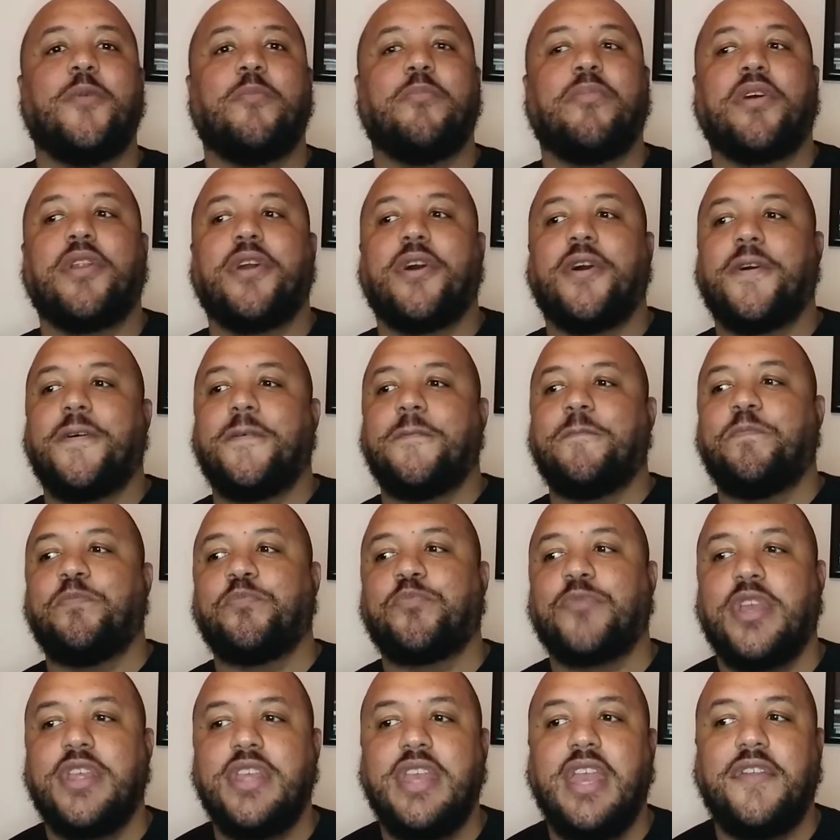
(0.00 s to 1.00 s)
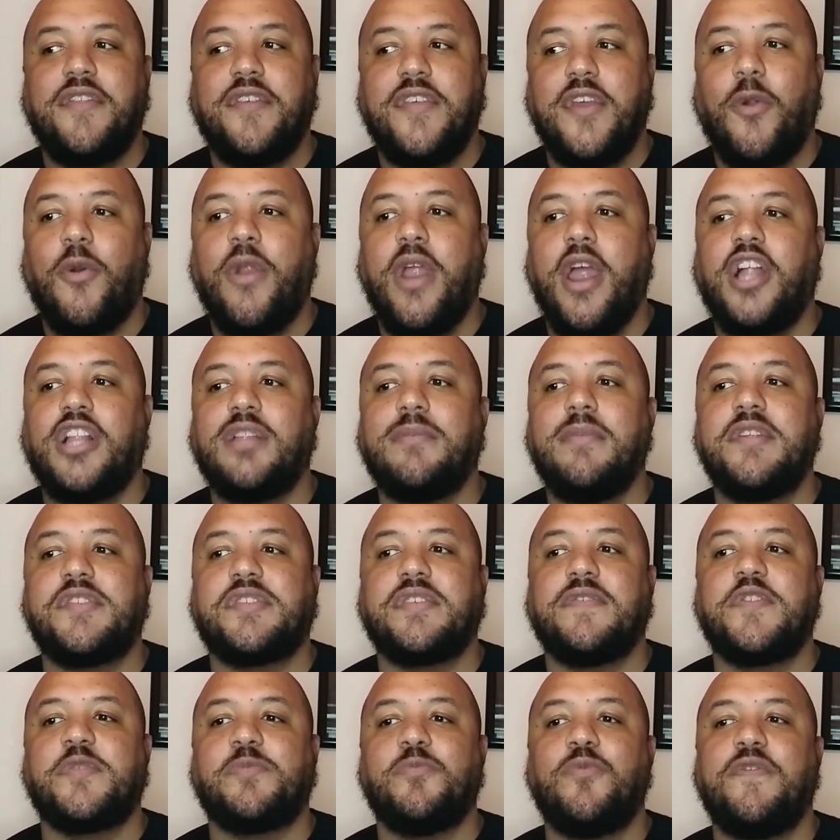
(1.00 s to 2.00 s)
But yeah, there were
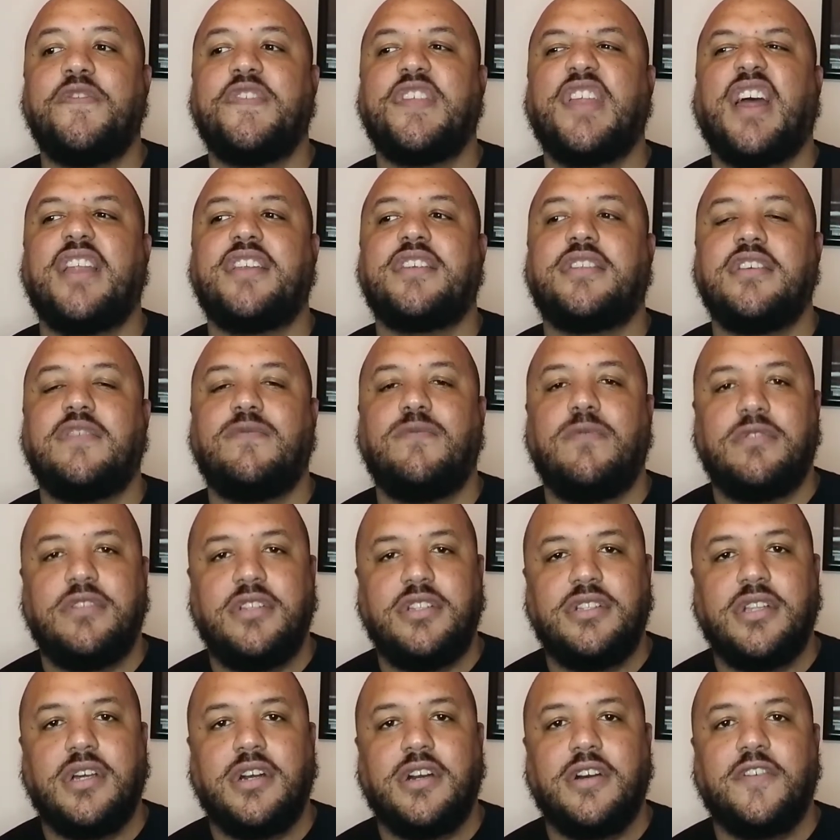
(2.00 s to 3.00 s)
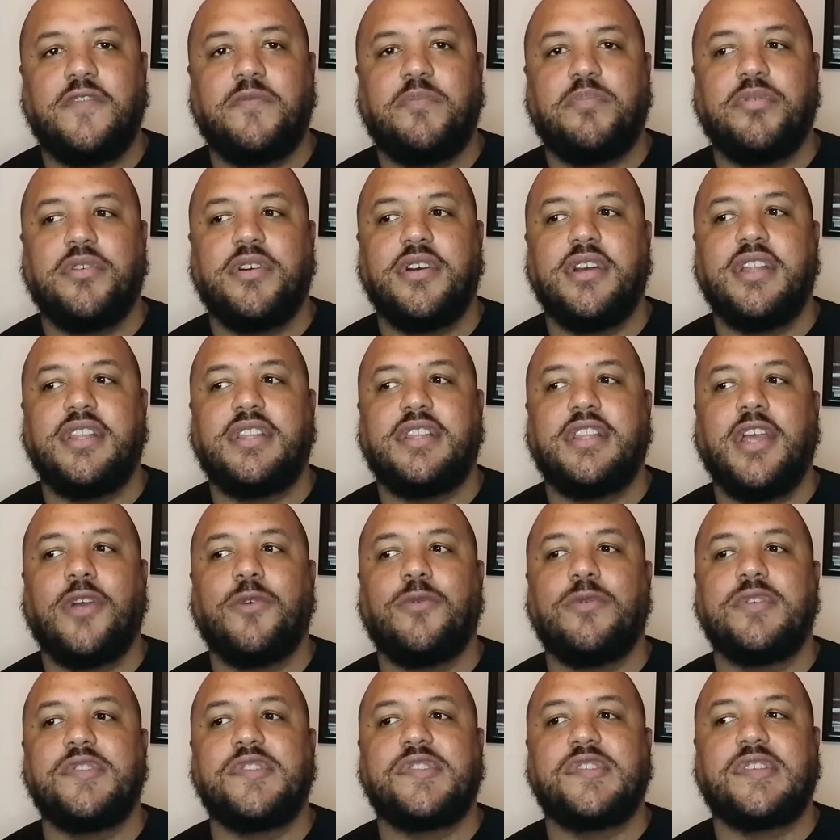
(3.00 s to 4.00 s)
elements of this movie that I did really love. But
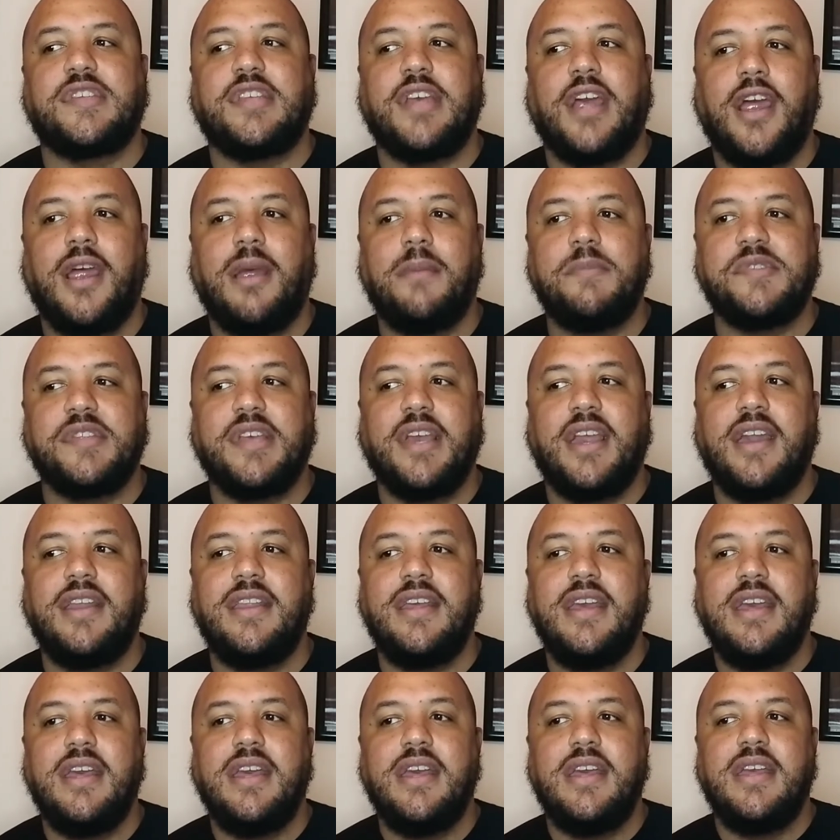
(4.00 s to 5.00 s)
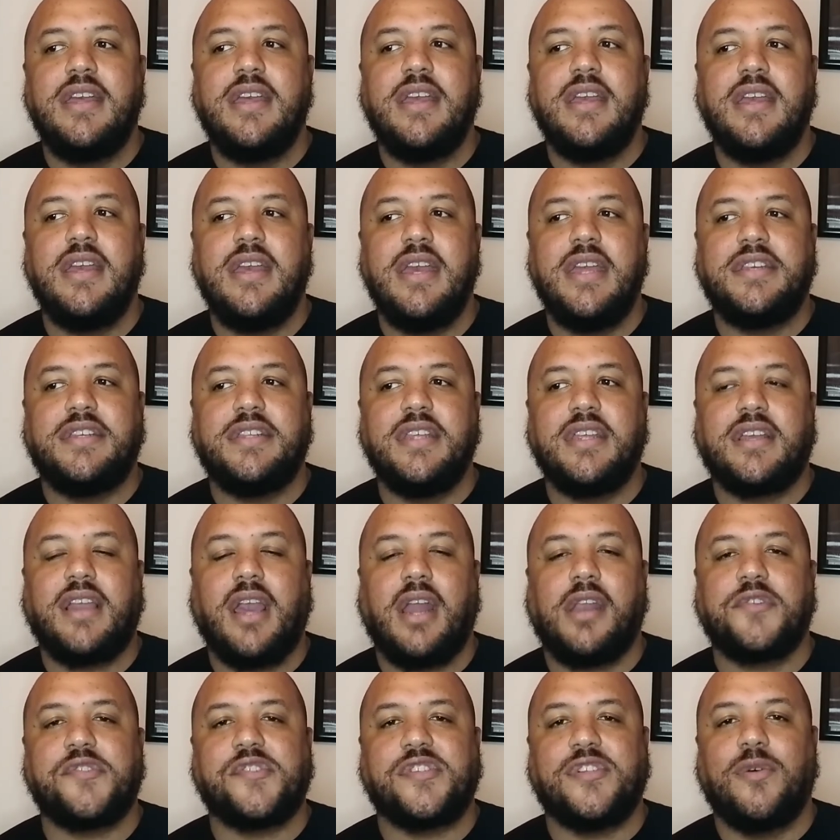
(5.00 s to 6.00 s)
there was times that it did
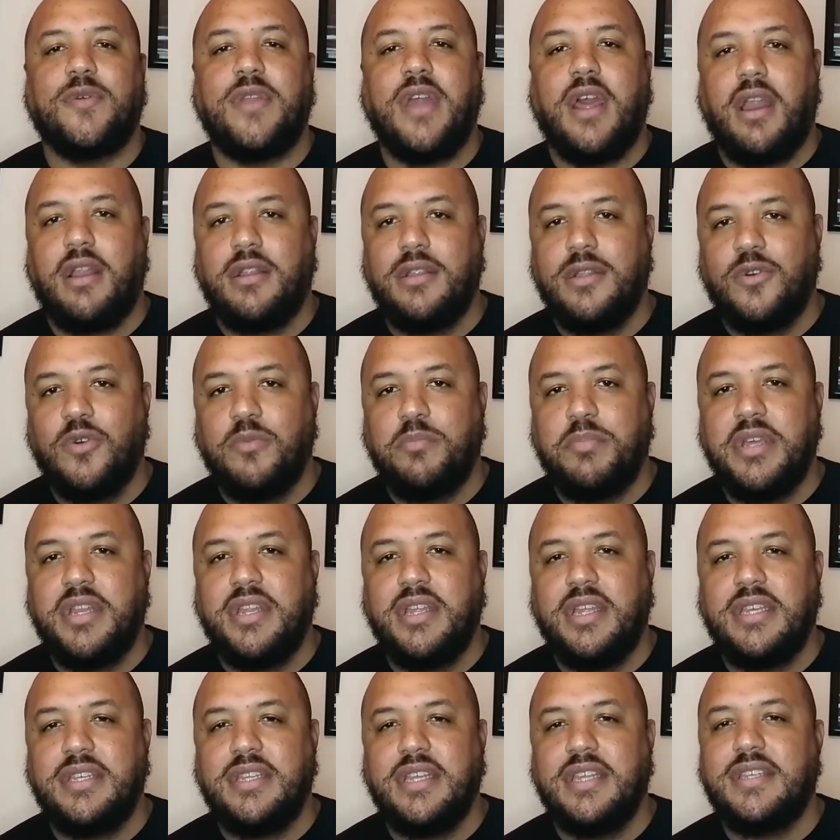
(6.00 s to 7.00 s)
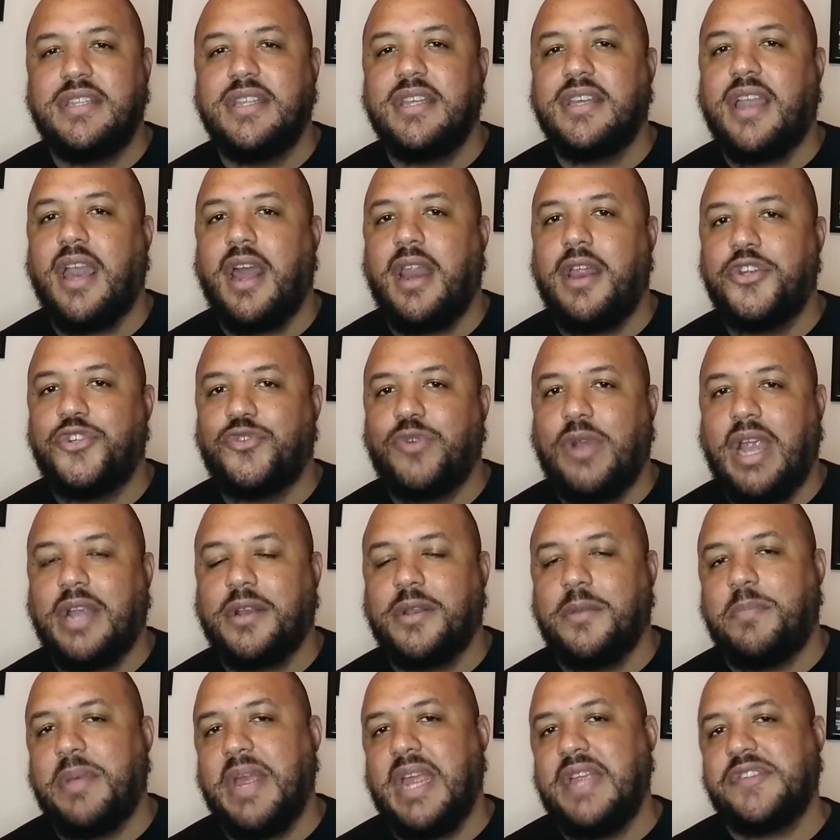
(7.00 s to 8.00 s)
kind of slow down a little bit. It did kind of
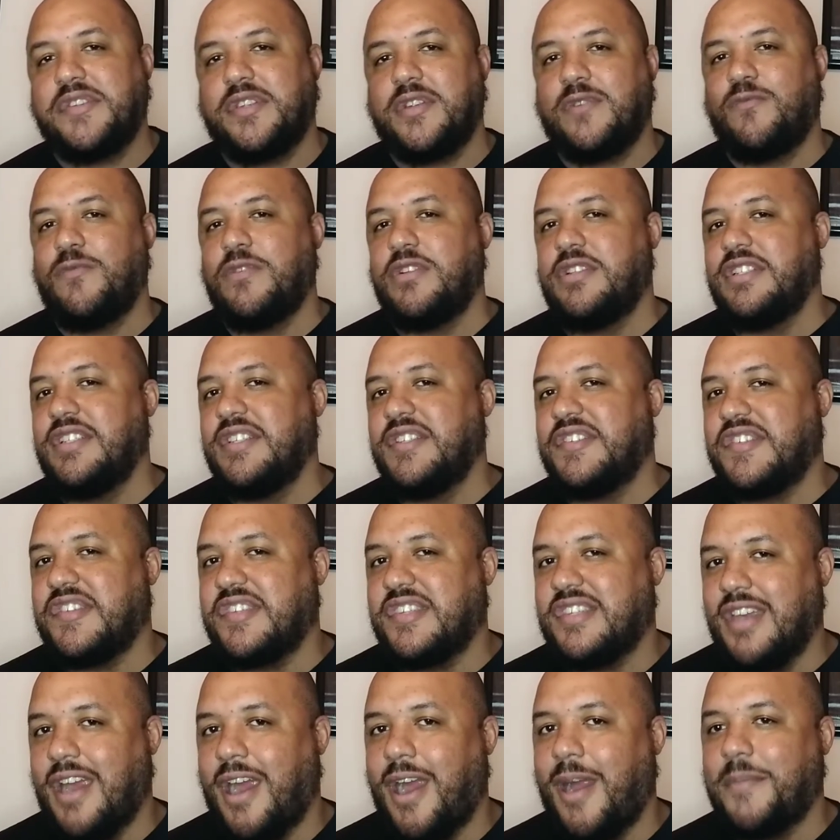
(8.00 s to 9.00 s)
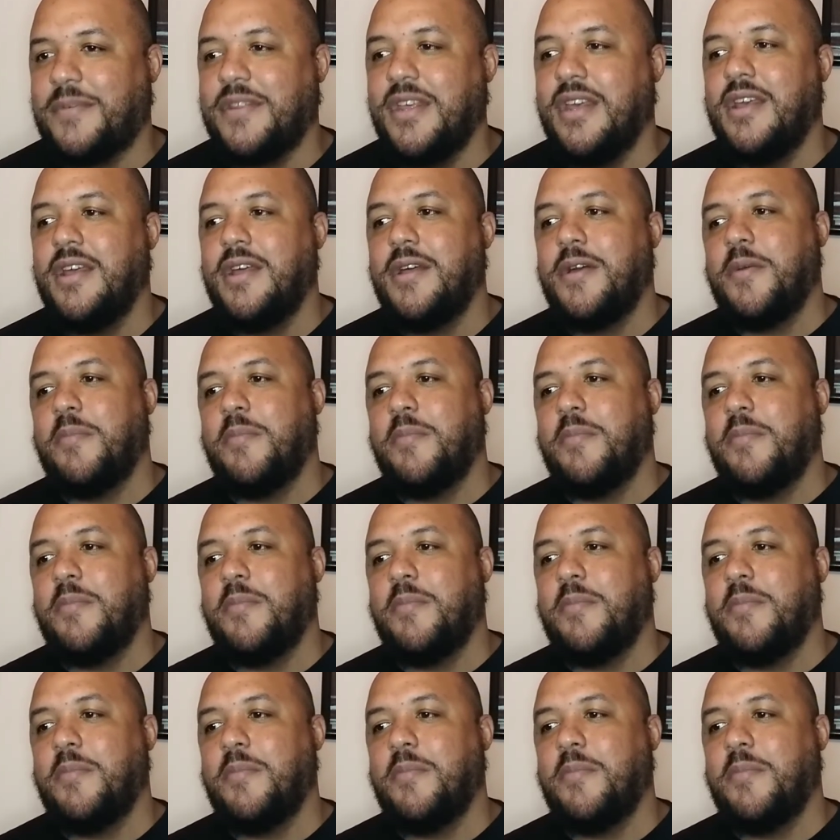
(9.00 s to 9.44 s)
drag. The pacing really stopped.